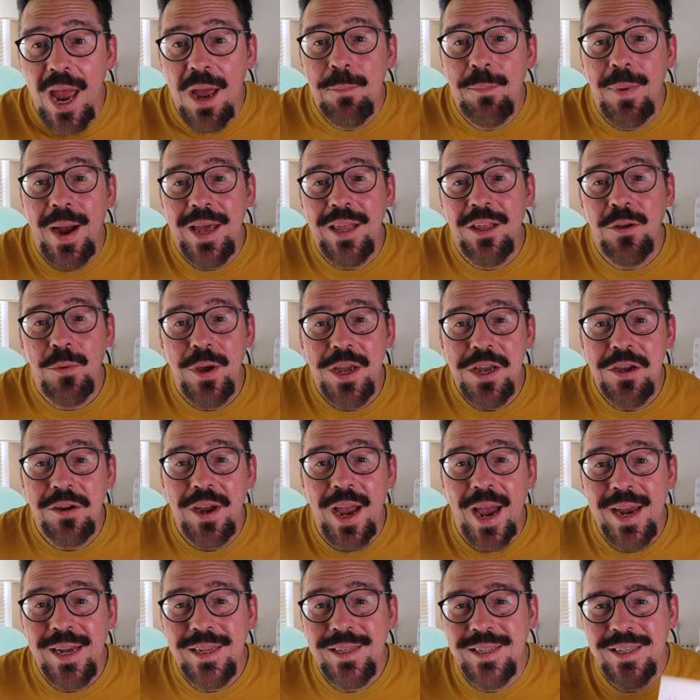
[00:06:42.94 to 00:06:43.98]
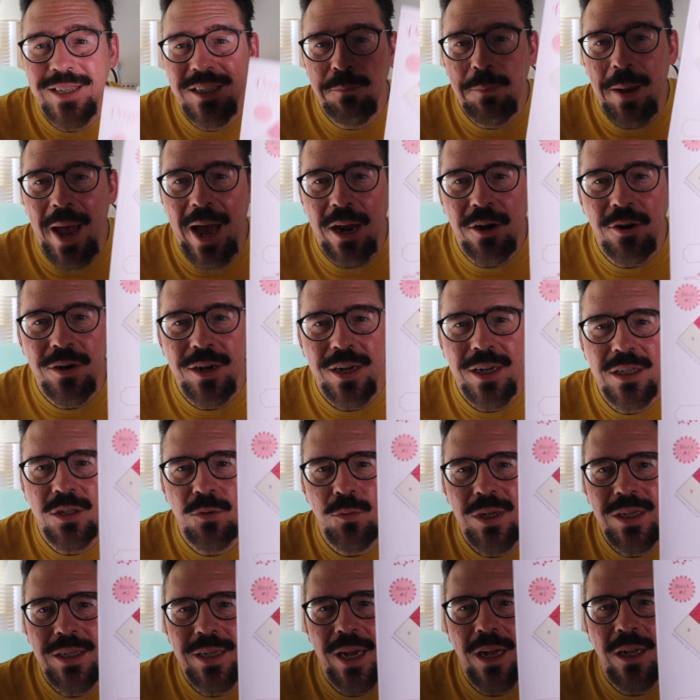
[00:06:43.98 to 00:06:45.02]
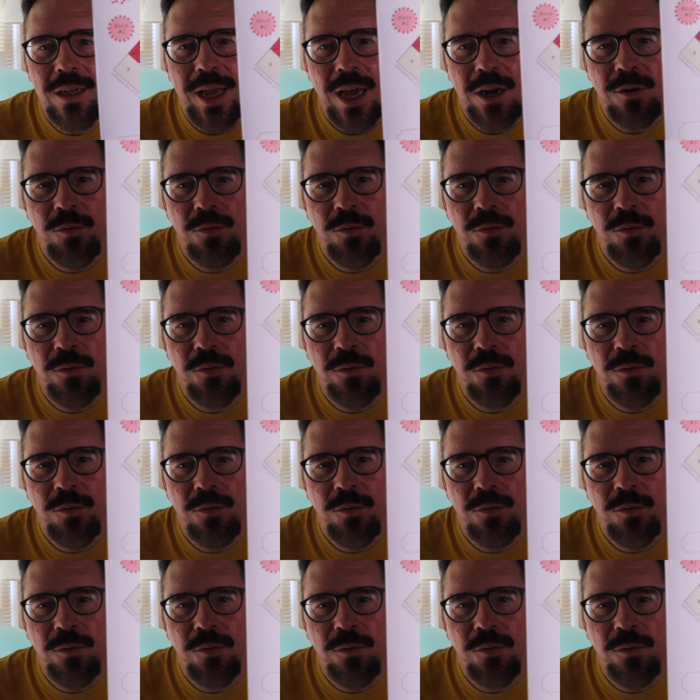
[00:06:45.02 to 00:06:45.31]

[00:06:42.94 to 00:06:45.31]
And by the way, you guys, this pattern is retailed at